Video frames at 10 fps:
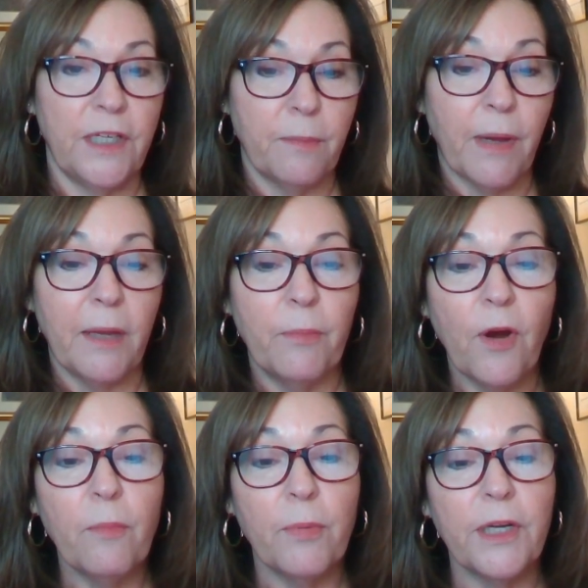to buy
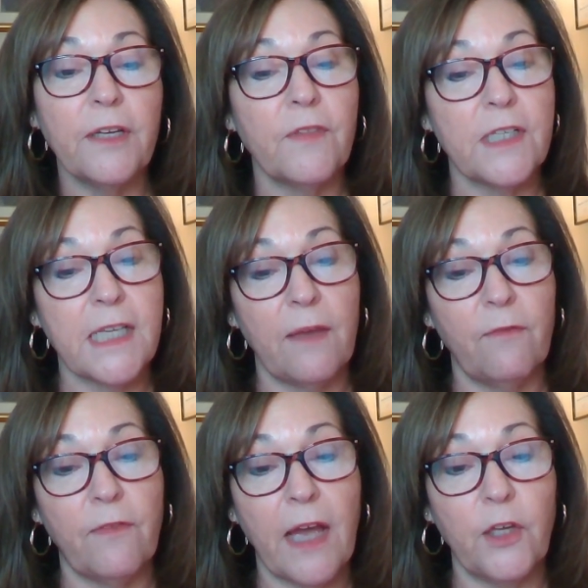property of the
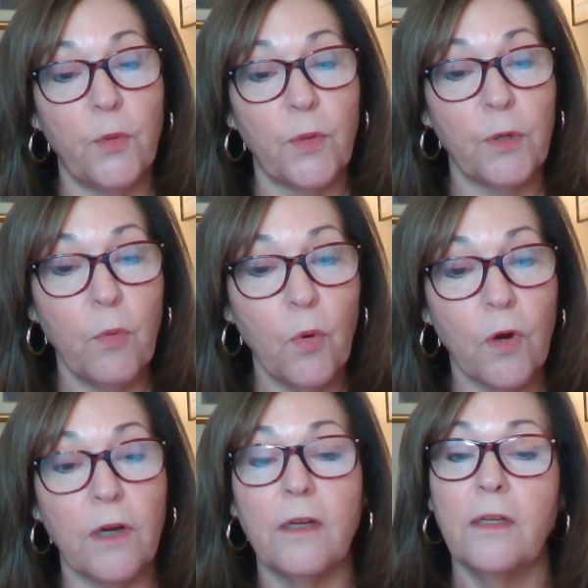same value or
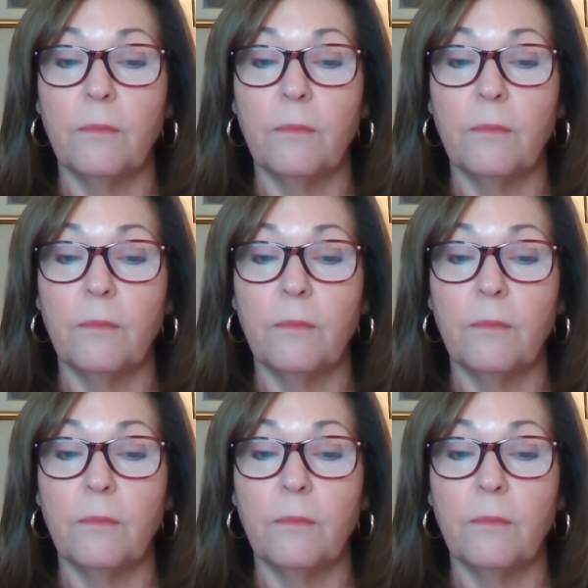more,